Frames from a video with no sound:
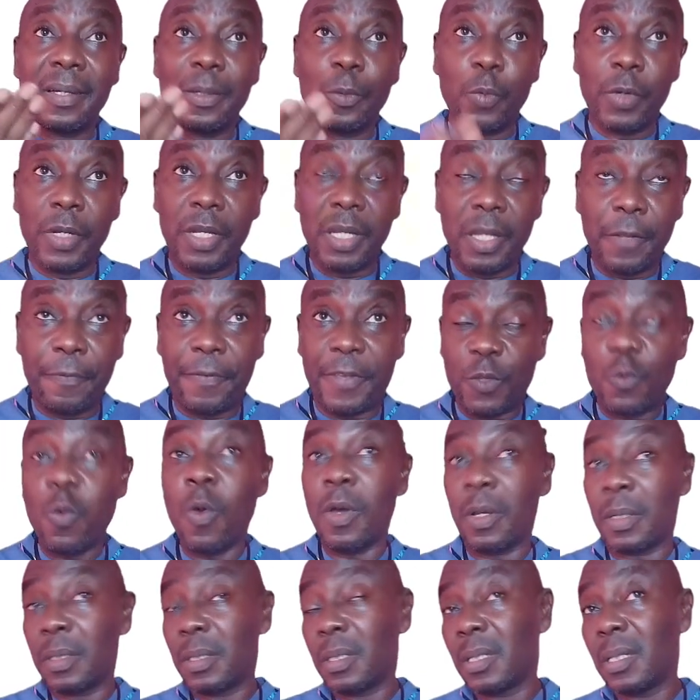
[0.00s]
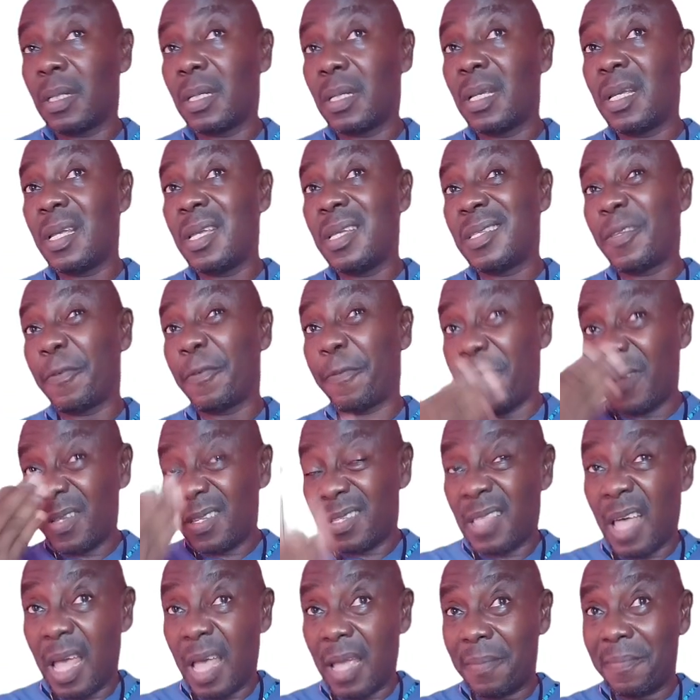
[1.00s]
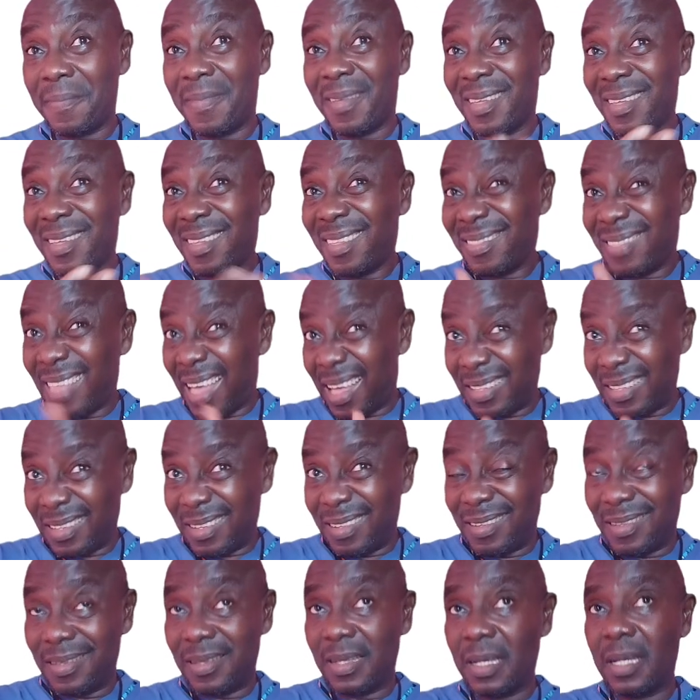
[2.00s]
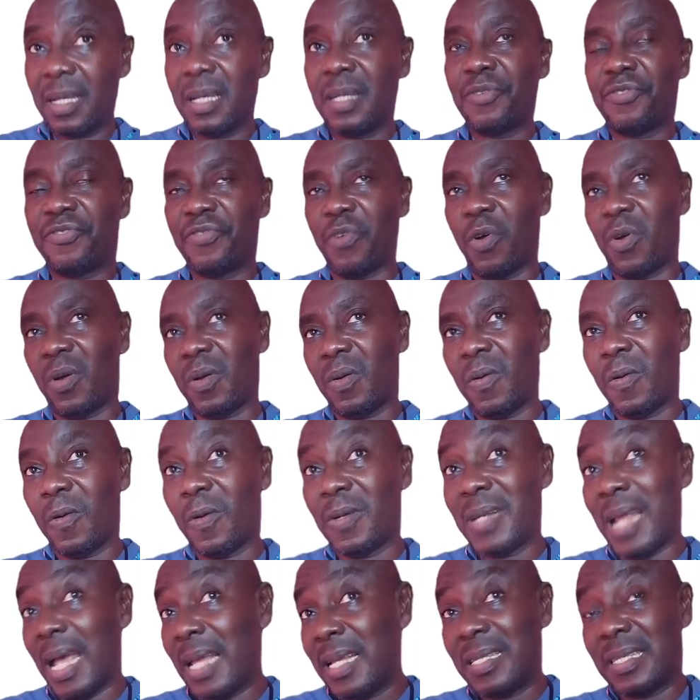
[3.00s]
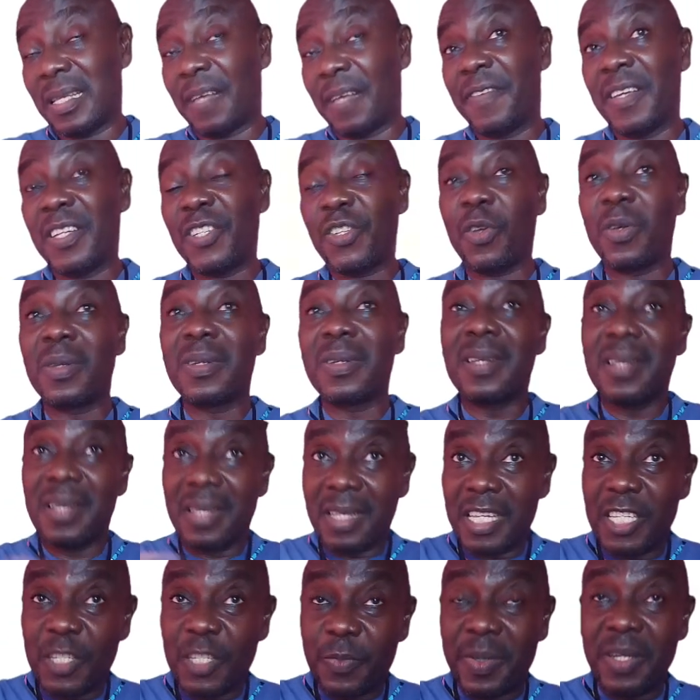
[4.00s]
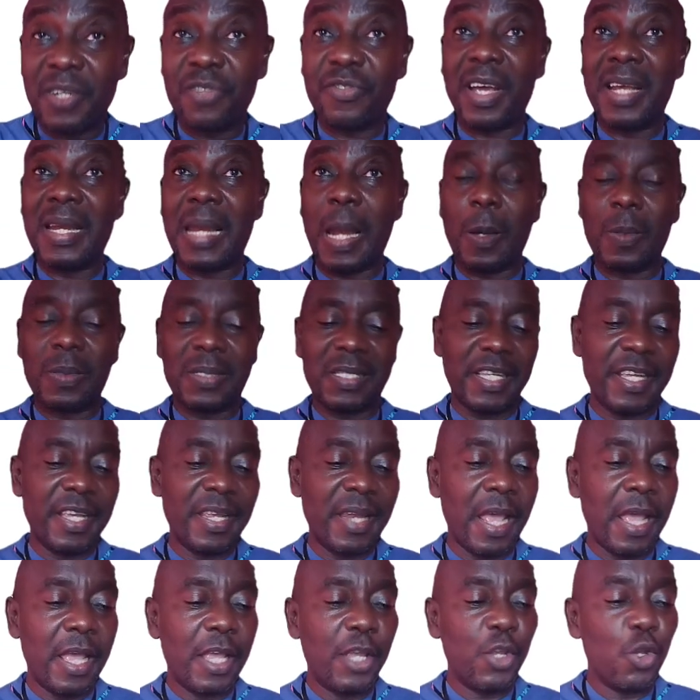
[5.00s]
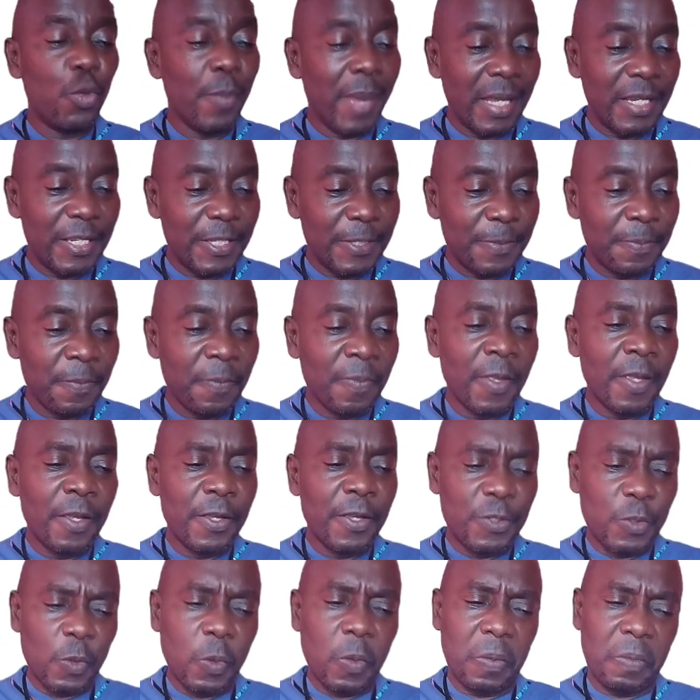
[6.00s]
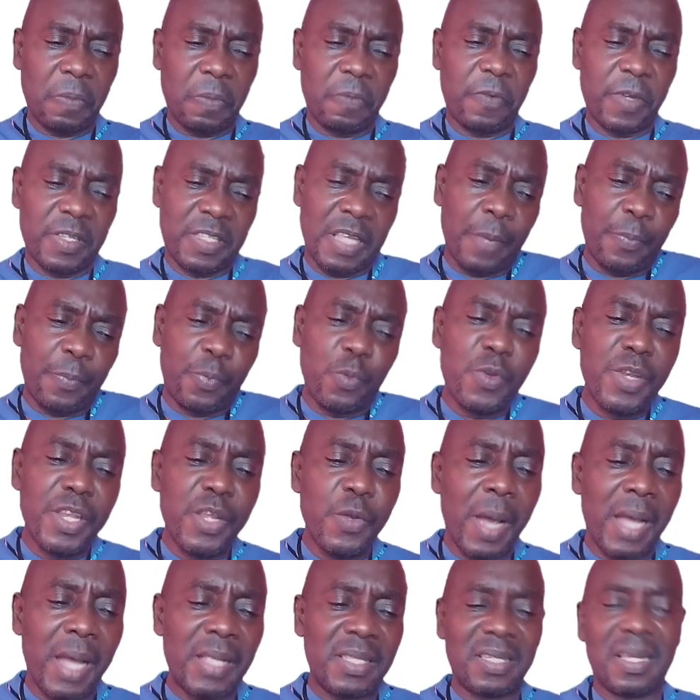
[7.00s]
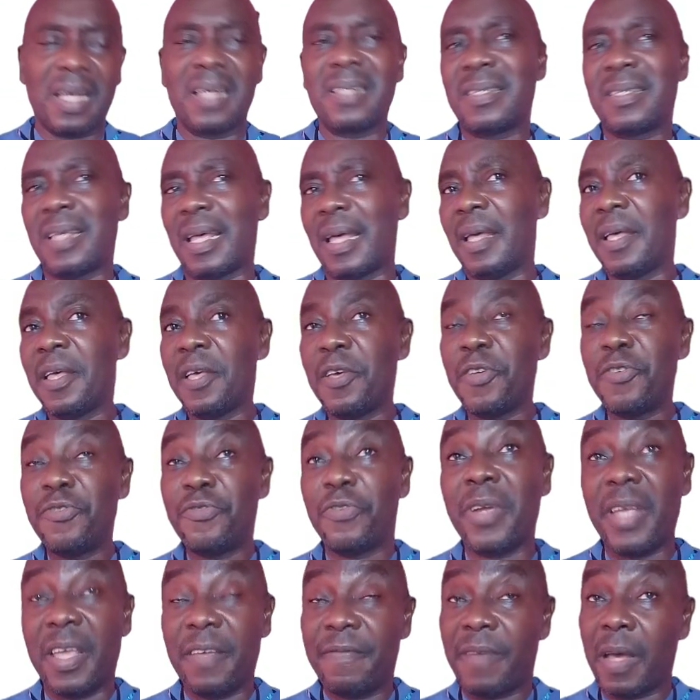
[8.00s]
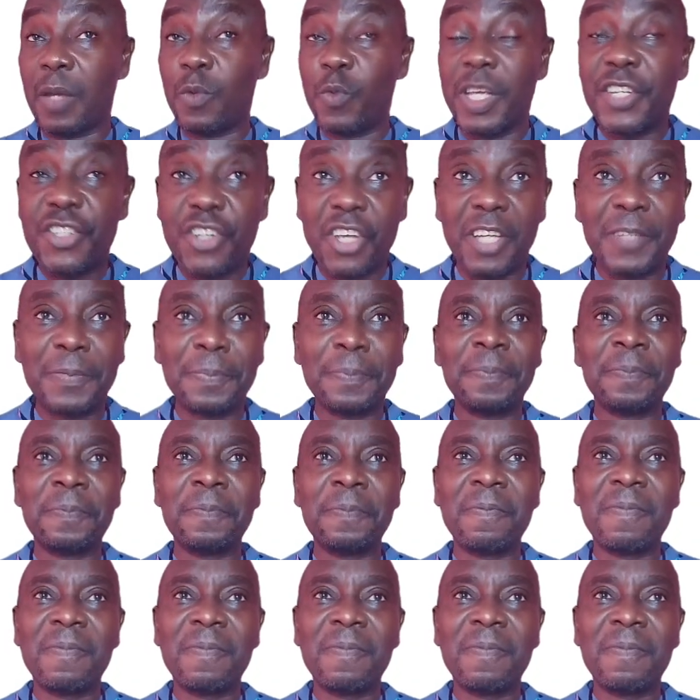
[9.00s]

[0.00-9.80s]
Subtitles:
with the phase 1 is the first time that drug or that intervention is being tried out in humans. So, for example, new anti-cancer drug evaluation.